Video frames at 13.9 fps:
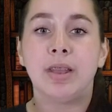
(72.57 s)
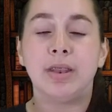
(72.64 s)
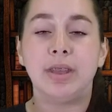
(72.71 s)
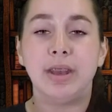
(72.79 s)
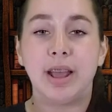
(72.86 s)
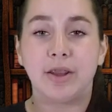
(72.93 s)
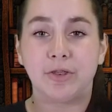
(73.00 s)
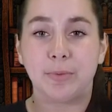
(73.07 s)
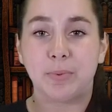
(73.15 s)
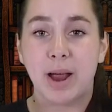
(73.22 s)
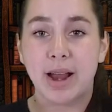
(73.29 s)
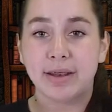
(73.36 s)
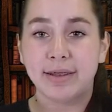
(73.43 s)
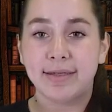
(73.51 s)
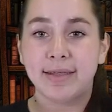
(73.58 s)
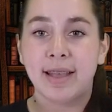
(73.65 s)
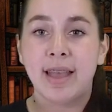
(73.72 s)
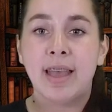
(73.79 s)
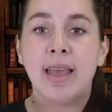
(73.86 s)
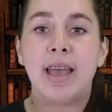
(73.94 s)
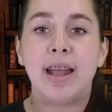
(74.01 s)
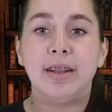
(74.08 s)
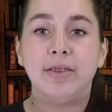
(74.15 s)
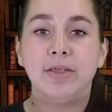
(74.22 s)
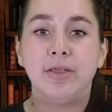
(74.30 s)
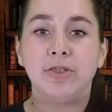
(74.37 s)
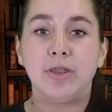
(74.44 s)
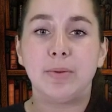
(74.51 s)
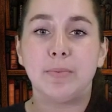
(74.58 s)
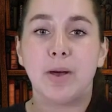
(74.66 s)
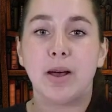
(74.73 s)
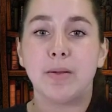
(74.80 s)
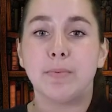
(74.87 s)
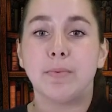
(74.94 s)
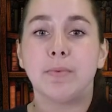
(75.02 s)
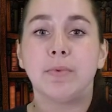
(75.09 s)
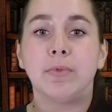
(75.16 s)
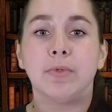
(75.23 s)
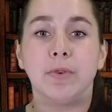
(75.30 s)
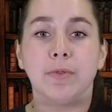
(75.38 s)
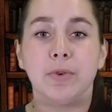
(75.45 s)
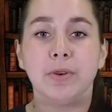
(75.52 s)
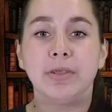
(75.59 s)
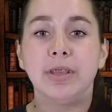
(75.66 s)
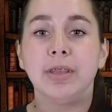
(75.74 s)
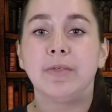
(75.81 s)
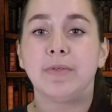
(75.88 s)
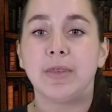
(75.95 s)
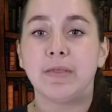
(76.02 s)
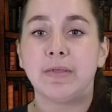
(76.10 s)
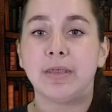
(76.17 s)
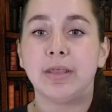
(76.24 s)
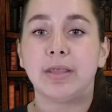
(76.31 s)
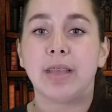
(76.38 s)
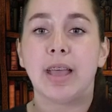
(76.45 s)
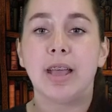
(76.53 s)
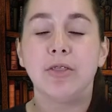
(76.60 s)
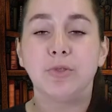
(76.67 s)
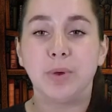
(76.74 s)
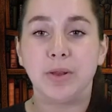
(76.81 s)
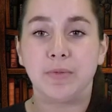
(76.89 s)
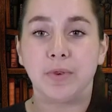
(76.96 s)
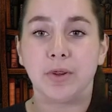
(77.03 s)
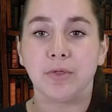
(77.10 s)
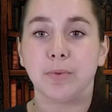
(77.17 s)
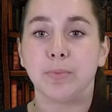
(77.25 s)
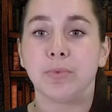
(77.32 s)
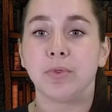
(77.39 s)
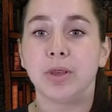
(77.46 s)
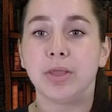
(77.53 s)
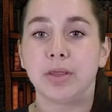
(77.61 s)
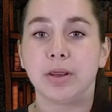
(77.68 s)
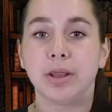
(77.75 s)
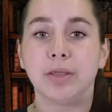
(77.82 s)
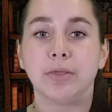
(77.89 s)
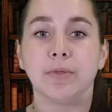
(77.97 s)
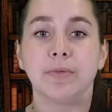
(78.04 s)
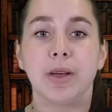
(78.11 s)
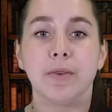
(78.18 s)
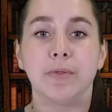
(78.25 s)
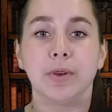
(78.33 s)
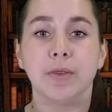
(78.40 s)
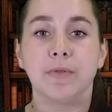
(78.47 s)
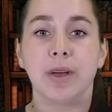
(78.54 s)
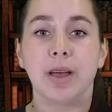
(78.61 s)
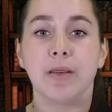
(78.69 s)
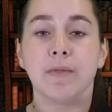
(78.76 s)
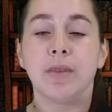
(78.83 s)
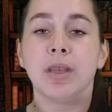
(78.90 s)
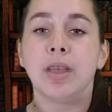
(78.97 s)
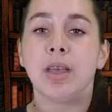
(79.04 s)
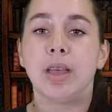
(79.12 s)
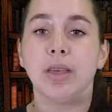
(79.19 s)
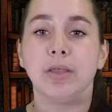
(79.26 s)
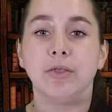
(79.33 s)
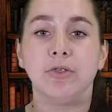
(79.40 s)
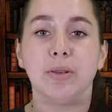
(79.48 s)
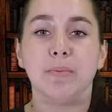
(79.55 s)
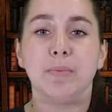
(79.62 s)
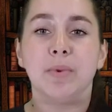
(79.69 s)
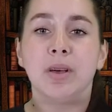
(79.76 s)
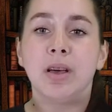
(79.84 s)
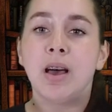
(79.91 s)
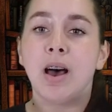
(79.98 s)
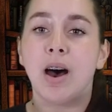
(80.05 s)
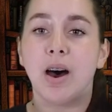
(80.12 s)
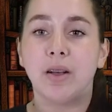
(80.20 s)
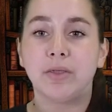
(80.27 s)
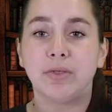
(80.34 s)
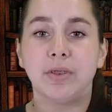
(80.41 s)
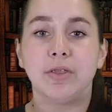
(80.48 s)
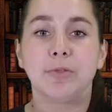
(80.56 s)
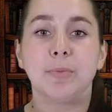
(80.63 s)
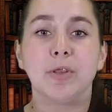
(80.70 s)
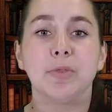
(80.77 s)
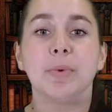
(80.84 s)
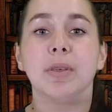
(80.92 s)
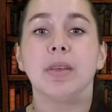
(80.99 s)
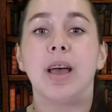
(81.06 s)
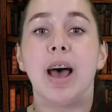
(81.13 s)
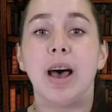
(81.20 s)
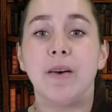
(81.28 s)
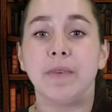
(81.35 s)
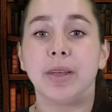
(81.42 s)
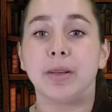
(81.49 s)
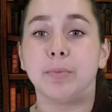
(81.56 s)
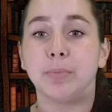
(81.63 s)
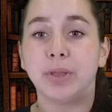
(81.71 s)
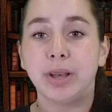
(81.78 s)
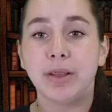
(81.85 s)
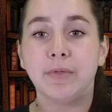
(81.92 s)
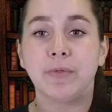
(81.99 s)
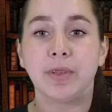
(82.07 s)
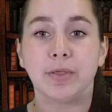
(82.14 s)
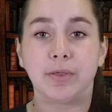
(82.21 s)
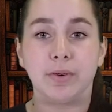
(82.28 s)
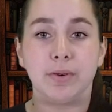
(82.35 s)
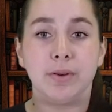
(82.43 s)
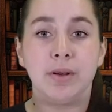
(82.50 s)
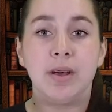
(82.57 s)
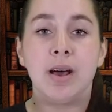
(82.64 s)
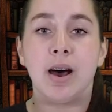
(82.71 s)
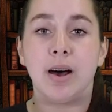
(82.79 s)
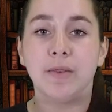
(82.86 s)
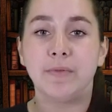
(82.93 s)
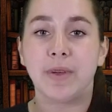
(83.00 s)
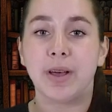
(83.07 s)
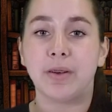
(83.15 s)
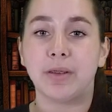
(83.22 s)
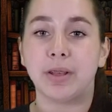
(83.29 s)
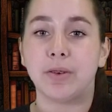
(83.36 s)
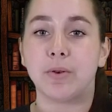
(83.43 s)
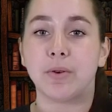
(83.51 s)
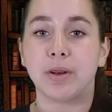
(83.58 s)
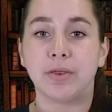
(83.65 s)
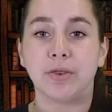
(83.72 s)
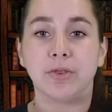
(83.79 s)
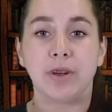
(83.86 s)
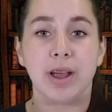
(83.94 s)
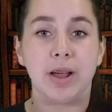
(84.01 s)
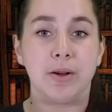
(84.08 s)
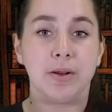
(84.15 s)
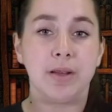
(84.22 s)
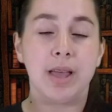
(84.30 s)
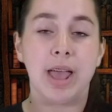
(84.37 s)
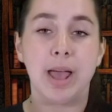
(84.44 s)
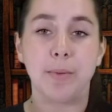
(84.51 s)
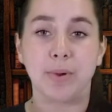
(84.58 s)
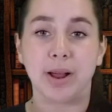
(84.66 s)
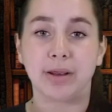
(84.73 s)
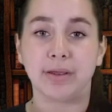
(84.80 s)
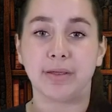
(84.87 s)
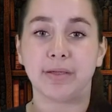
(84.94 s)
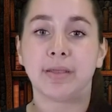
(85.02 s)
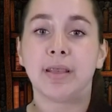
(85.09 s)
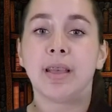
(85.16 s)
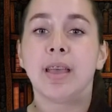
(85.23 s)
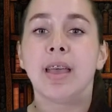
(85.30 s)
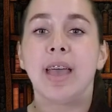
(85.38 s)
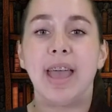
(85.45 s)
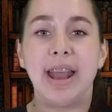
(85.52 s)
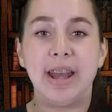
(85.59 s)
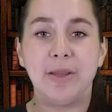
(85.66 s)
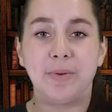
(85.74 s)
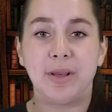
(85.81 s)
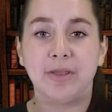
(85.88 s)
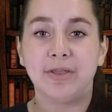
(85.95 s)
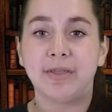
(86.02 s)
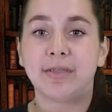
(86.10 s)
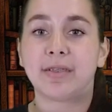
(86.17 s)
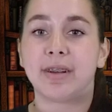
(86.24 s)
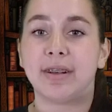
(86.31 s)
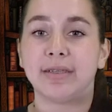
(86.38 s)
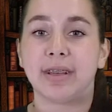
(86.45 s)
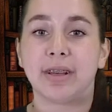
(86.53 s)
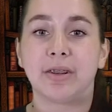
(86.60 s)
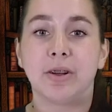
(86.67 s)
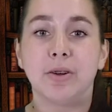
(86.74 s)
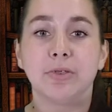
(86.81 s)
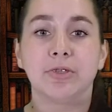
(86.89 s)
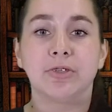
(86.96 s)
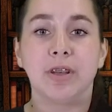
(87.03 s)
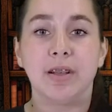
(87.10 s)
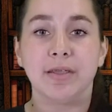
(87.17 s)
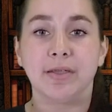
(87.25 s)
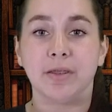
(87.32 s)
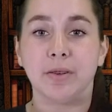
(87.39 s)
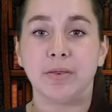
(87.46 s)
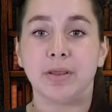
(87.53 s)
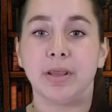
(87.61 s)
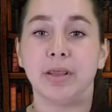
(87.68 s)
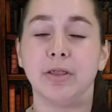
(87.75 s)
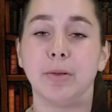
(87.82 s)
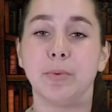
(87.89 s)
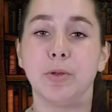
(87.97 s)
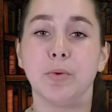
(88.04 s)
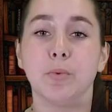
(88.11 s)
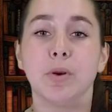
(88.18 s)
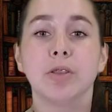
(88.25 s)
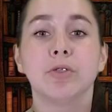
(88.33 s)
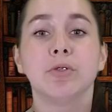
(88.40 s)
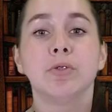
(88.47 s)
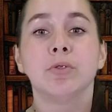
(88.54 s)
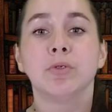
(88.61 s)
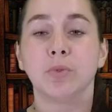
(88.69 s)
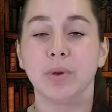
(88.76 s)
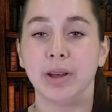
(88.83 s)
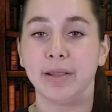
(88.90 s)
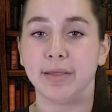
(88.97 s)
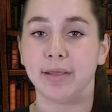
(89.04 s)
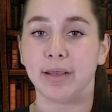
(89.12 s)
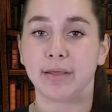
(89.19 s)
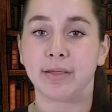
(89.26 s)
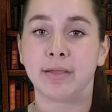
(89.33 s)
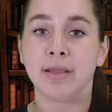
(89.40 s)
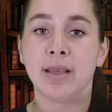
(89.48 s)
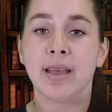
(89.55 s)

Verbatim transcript: Need extra practice? Head to the gym on the 14th, 15th, and 21st from 3.30 to 5.45 in the gym. All students must be, have a completed physical on file in order to try out and practice. Any questions, contact Coach John Stone in W126.